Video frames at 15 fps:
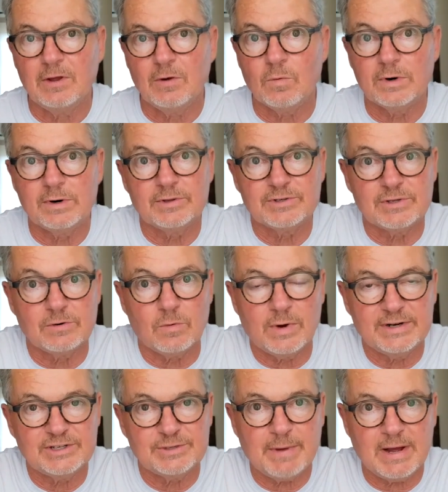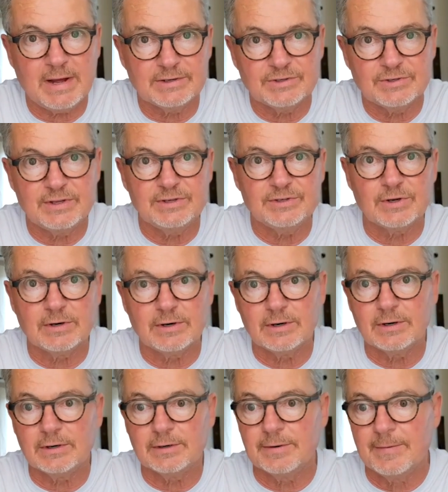What are those little white spots? These
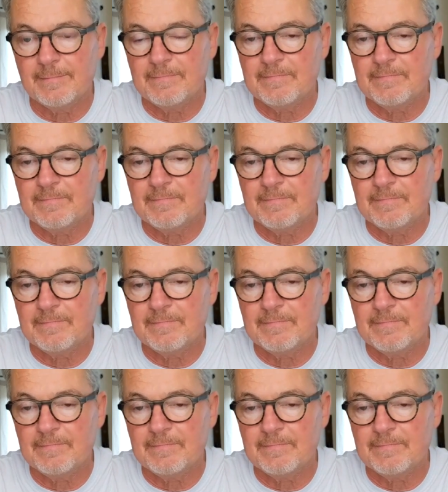are